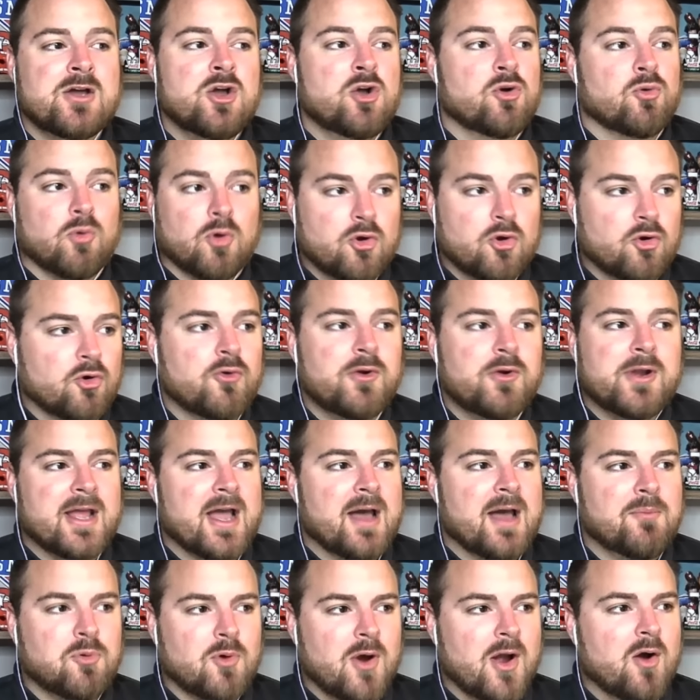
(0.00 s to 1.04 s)
recruiting
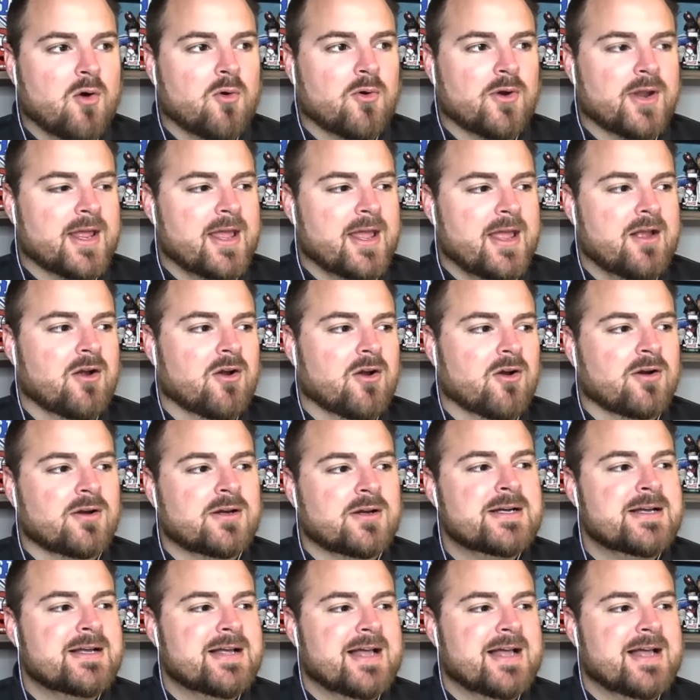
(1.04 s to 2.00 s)
a priority here